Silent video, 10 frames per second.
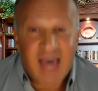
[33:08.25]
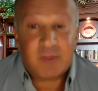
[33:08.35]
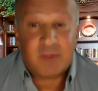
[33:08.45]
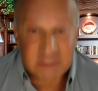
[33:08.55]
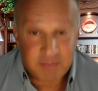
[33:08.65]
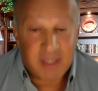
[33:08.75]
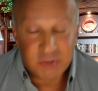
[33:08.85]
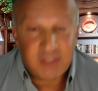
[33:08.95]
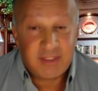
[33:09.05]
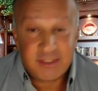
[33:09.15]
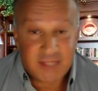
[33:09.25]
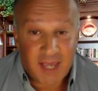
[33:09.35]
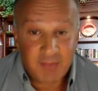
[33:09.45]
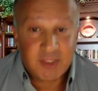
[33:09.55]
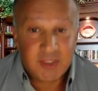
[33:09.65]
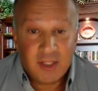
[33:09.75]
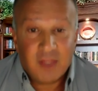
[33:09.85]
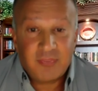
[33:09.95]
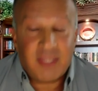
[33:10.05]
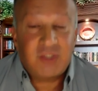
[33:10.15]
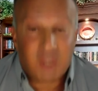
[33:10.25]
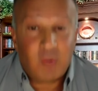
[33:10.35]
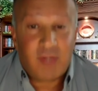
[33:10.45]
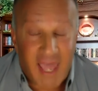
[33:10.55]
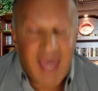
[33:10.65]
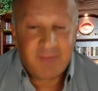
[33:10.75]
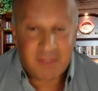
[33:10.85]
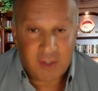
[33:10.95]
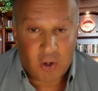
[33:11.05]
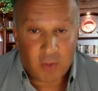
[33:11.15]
especially in these times, they don't have any hope.